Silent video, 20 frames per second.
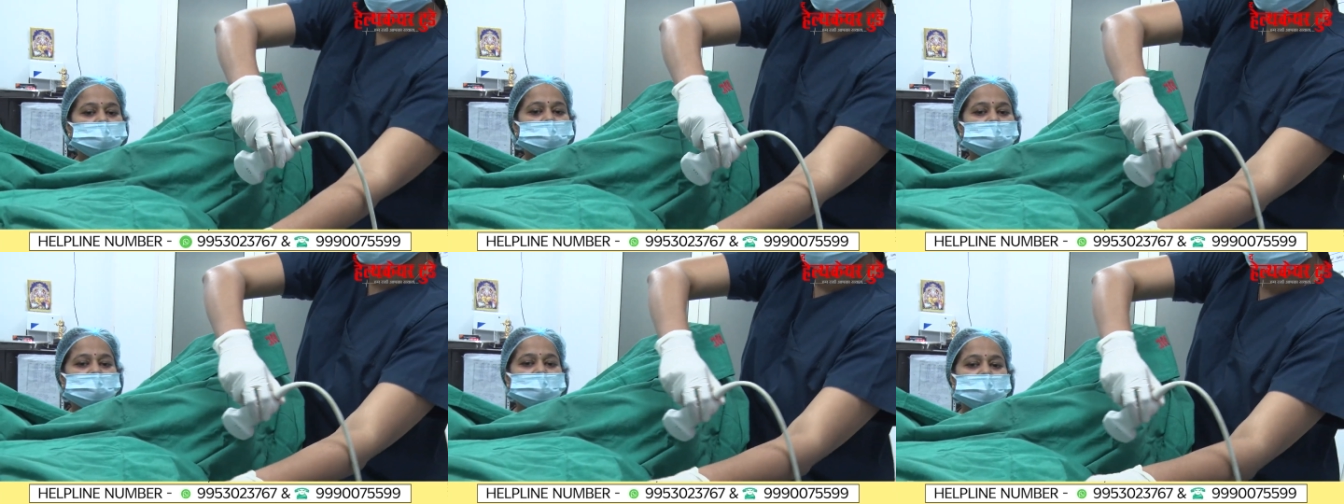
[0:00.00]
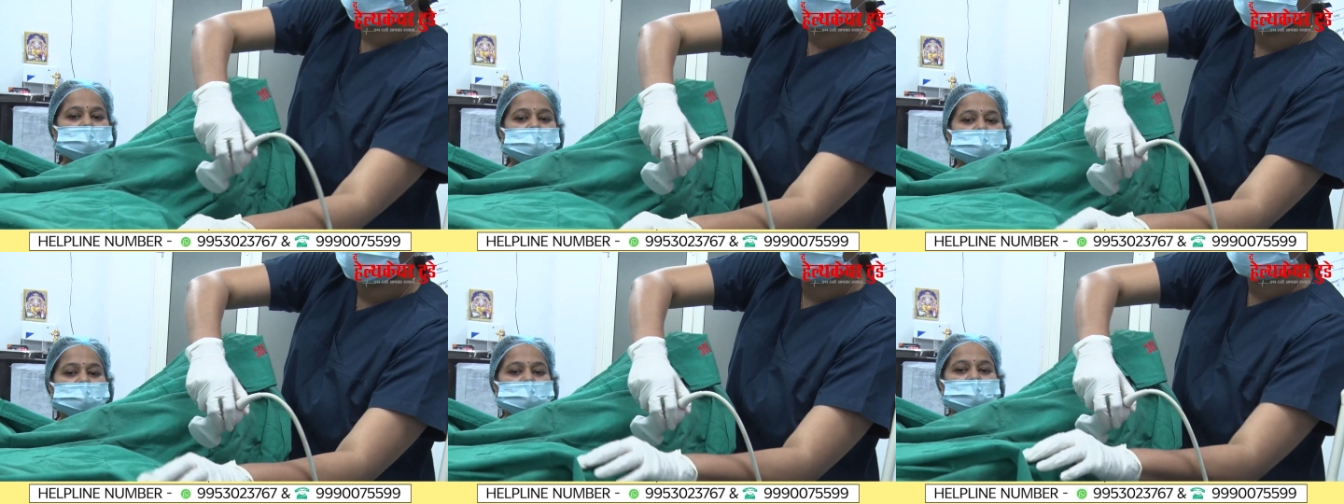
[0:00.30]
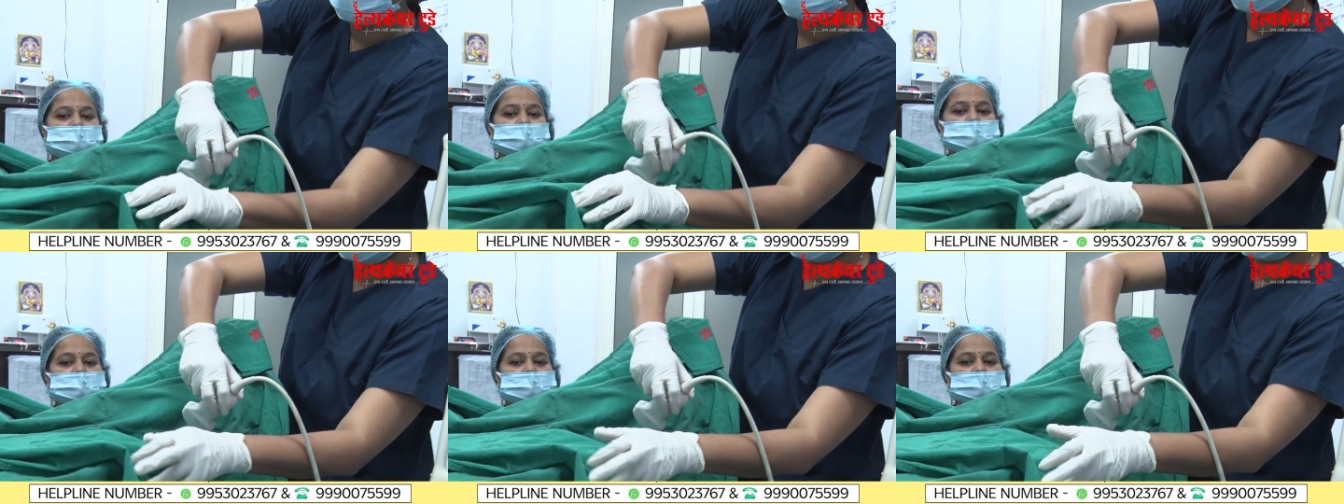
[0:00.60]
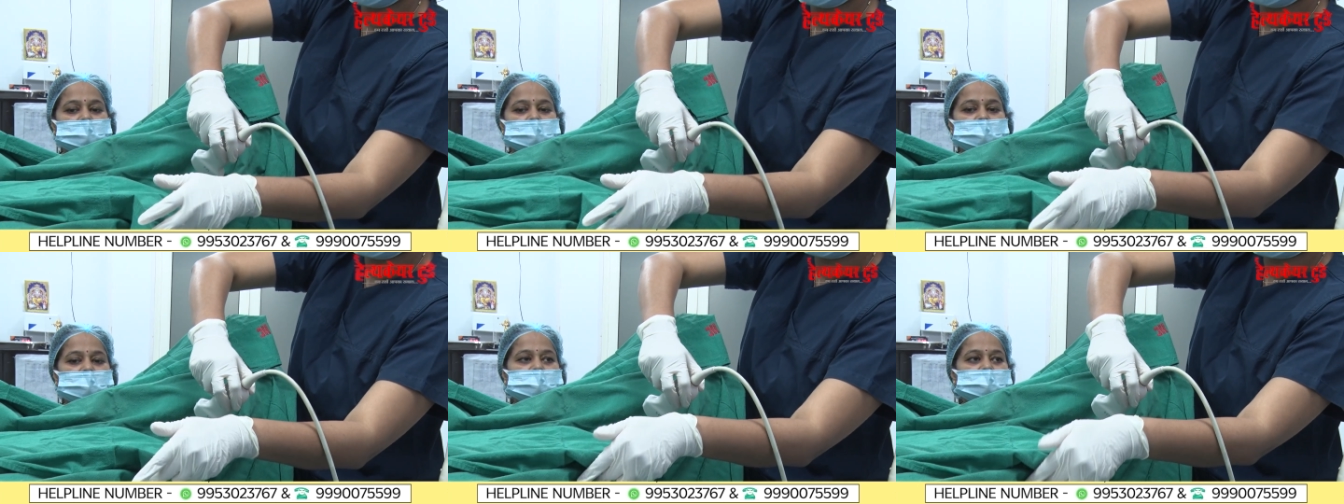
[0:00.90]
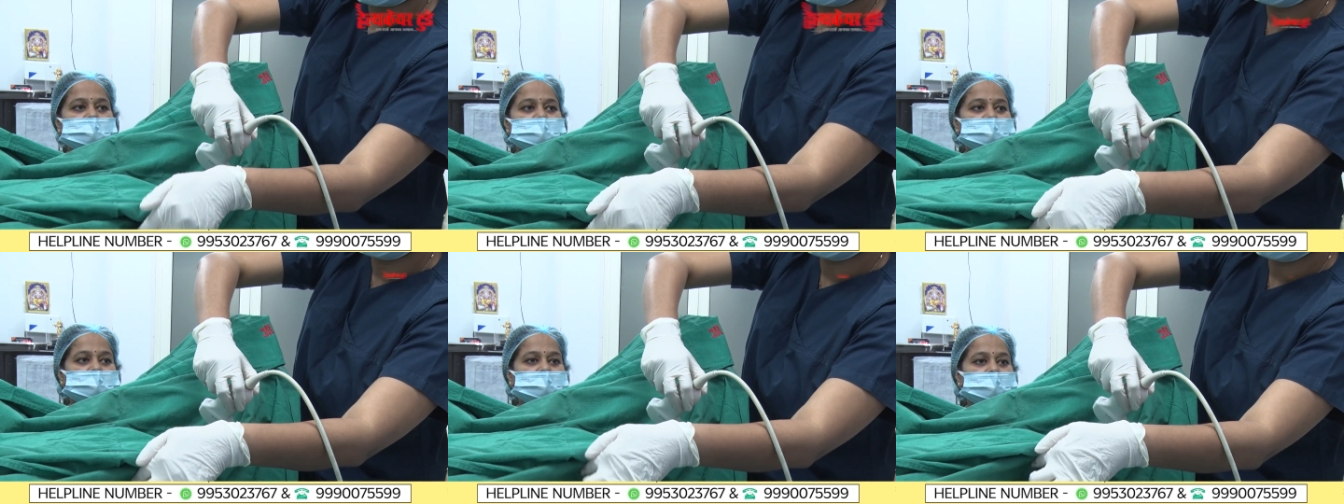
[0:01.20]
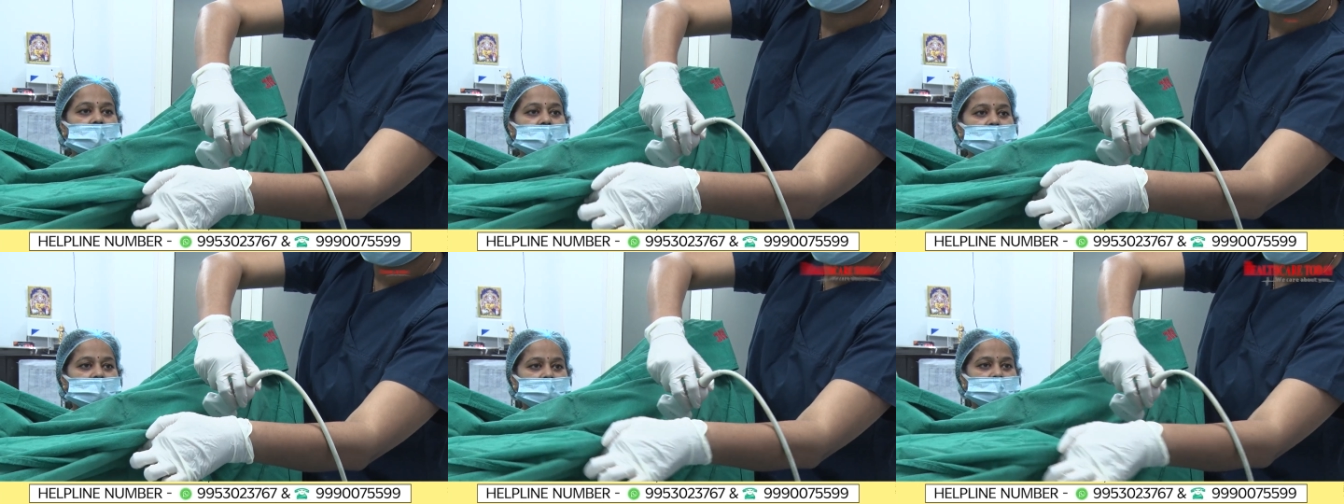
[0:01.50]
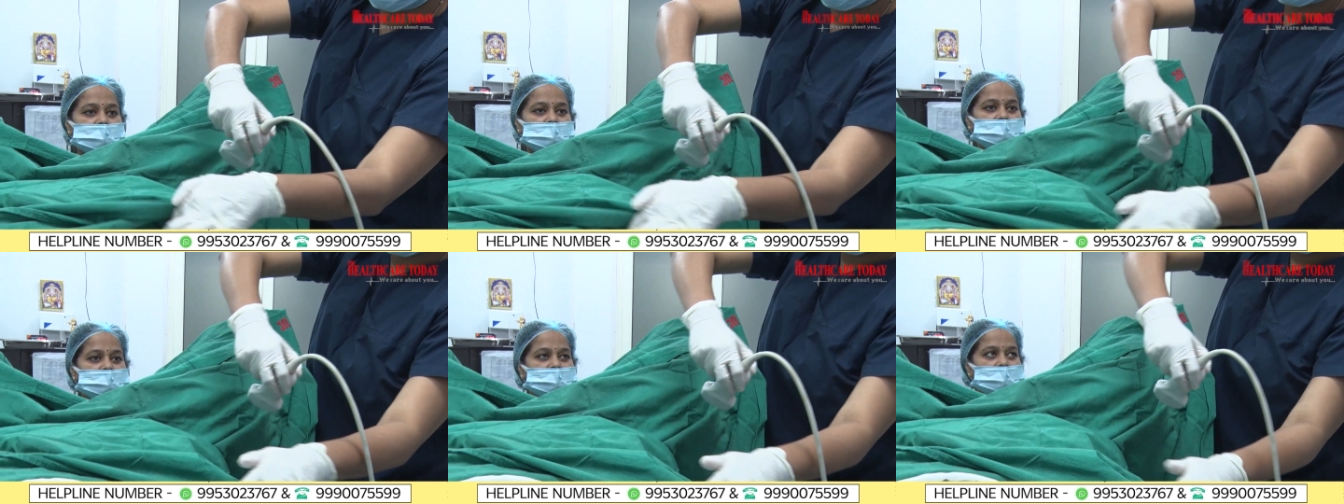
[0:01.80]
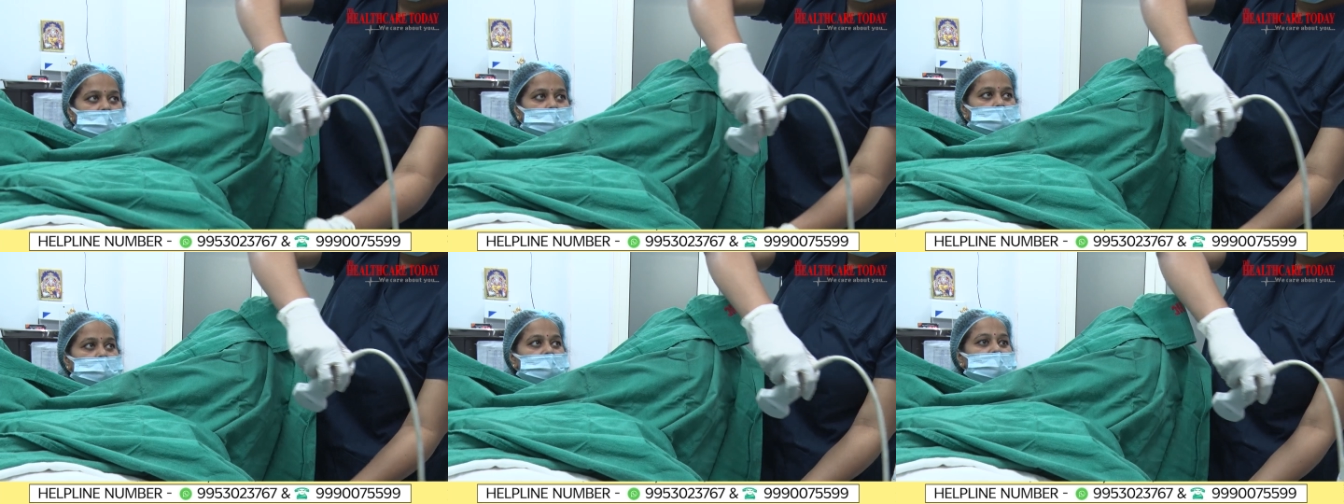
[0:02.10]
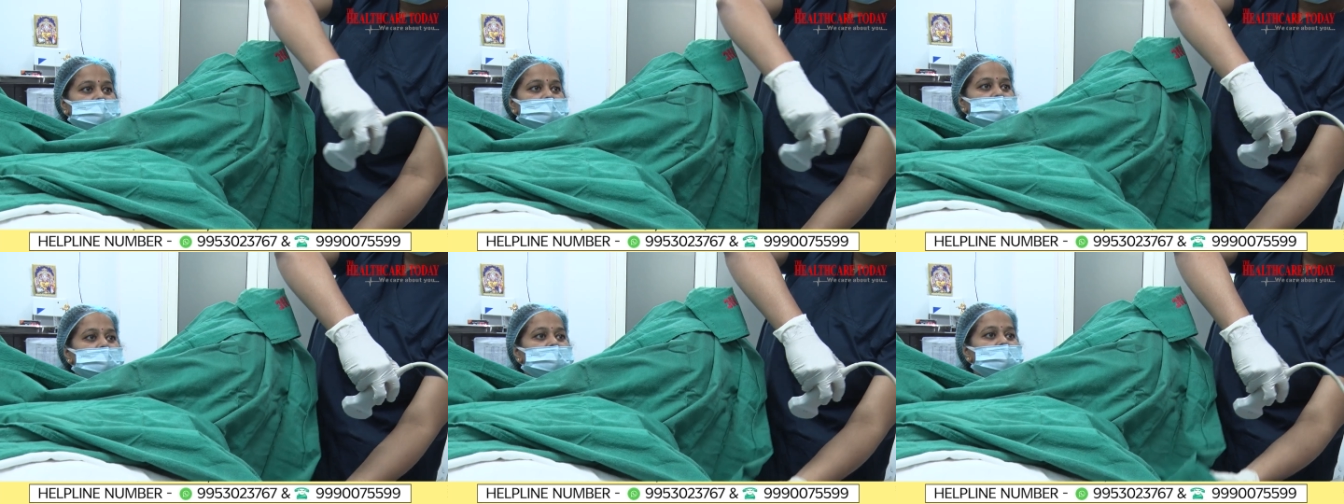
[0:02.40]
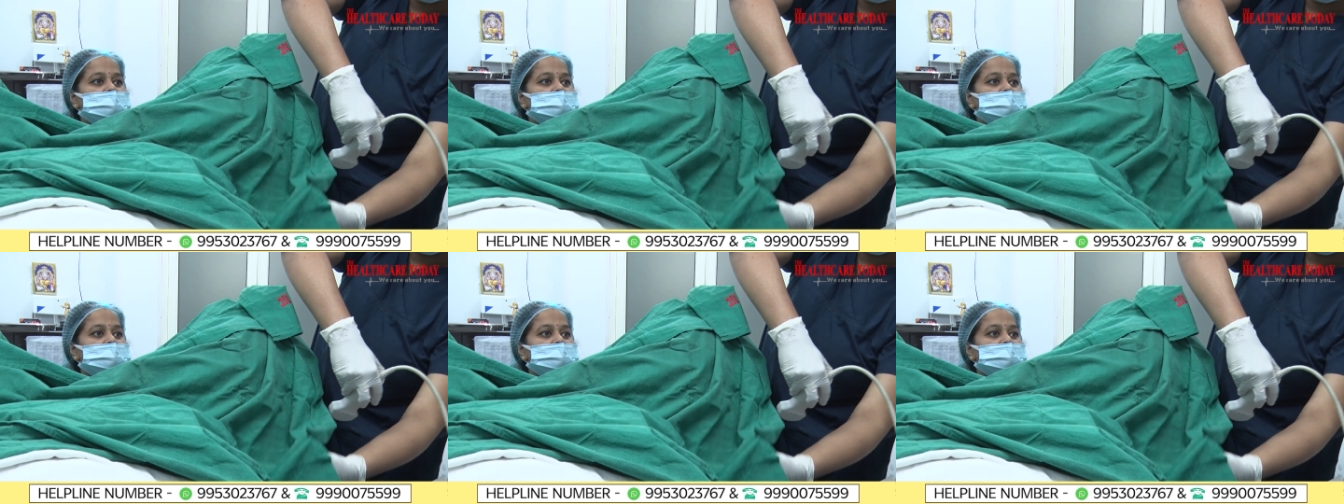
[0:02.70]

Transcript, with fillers: whether it is at the right place.